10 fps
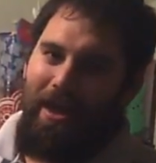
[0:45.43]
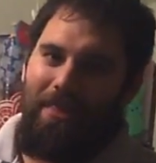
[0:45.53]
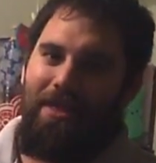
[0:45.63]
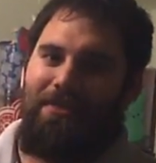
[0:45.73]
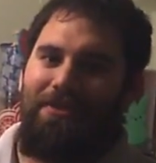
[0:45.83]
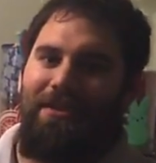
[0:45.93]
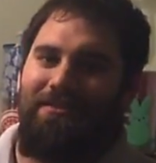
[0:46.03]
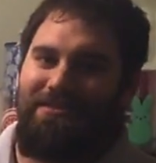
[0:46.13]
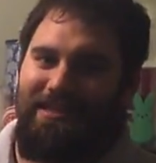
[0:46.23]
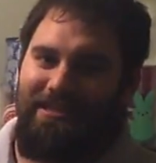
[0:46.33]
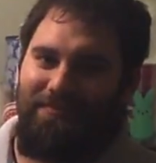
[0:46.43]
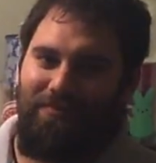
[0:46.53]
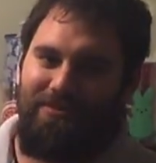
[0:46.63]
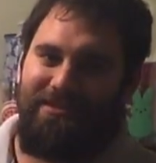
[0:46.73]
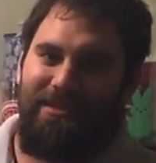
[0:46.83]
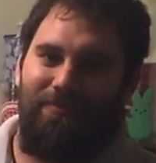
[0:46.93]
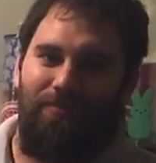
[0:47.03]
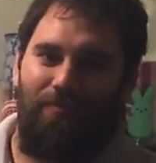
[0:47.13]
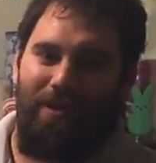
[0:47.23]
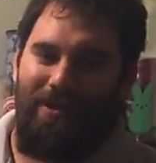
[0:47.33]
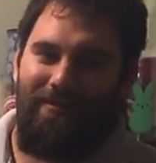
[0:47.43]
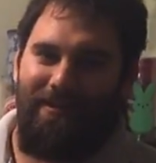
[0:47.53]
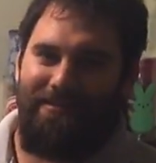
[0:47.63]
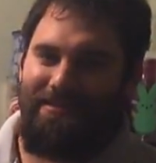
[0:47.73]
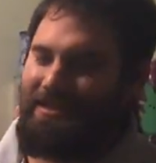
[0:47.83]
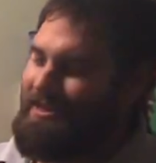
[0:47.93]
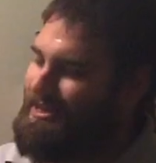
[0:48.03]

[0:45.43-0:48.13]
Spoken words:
And then at the end of the season we'll see who the winner is.